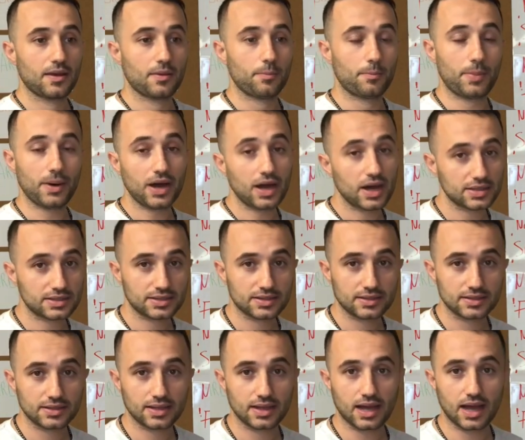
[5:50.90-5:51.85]
but
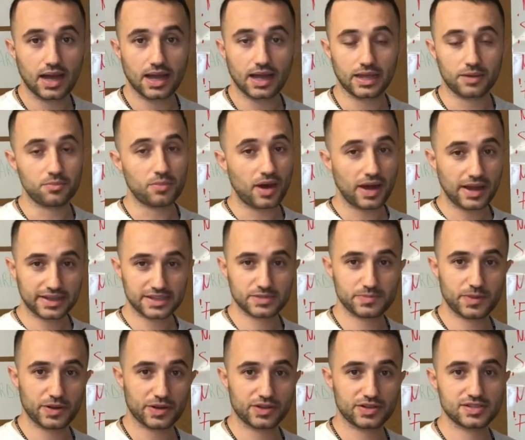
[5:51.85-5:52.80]
in my
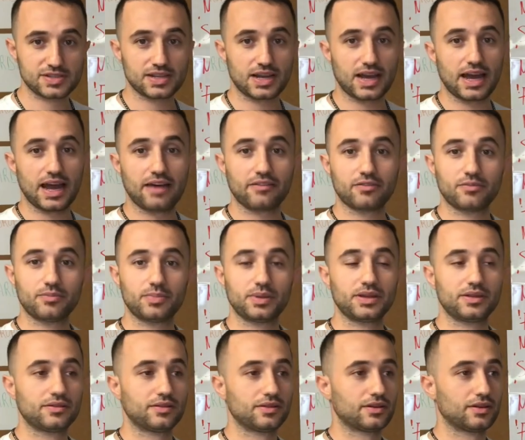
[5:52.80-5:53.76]
experience I haven't
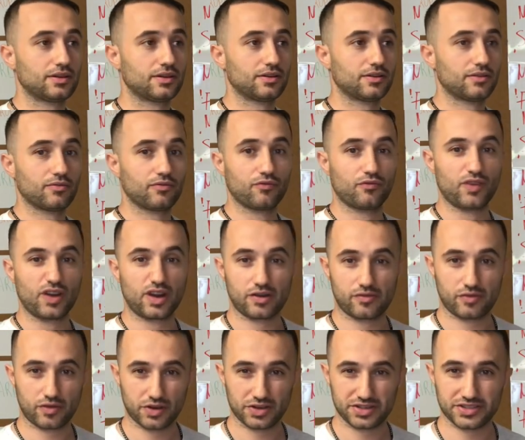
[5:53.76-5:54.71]
been
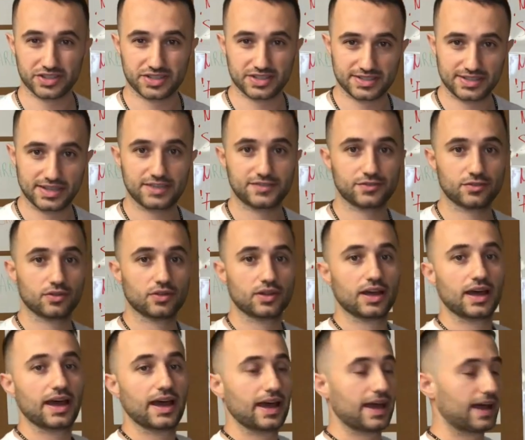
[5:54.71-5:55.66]
very successful
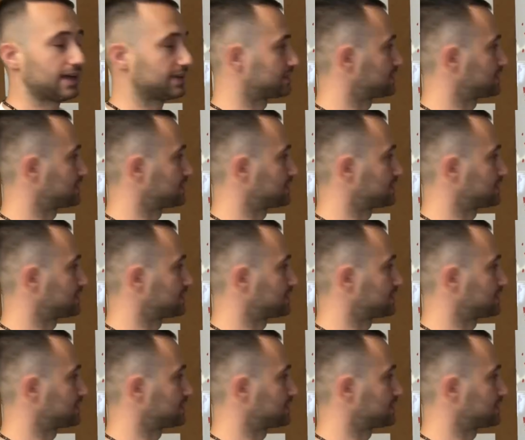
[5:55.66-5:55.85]
at